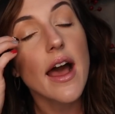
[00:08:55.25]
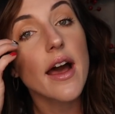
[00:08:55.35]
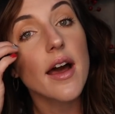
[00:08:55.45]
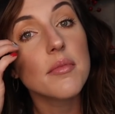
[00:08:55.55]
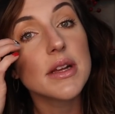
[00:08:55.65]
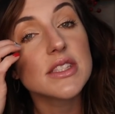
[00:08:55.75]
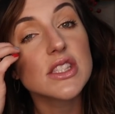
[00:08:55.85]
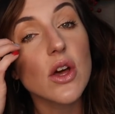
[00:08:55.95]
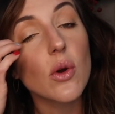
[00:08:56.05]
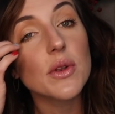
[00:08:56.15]
Um,
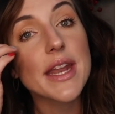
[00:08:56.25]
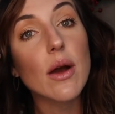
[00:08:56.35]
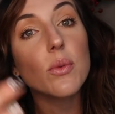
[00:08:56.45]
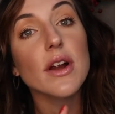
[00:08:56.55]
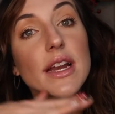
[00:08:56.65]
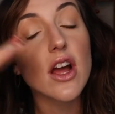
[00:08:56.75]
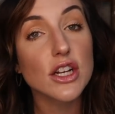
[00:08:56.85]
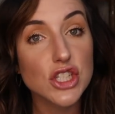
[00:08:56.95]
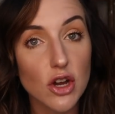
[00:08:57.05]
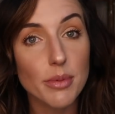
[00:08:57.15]
so now we're in
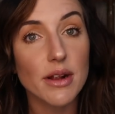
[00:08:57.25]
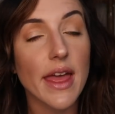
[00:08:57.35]
October,